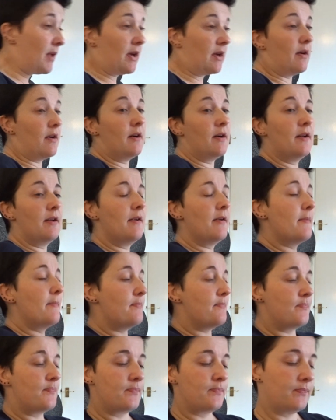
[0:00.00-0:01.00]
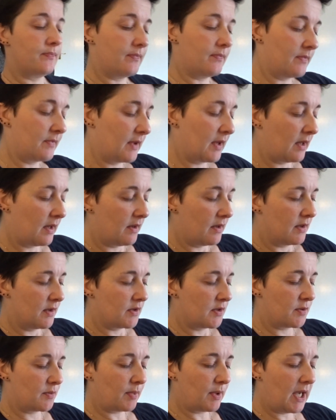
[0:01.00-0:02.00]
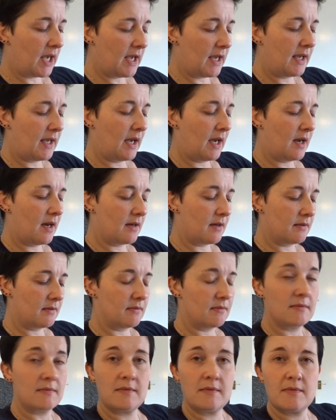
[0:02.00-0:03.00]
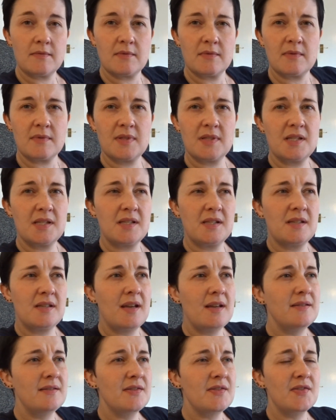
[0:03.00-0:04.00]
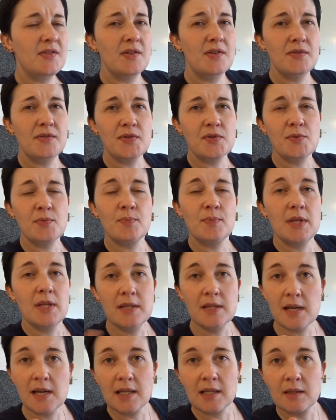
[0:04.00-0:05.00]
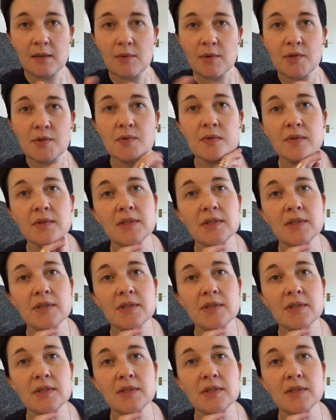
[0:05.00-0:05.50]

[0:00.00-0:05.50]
I got some Kit Kat sensors or something, the little ones,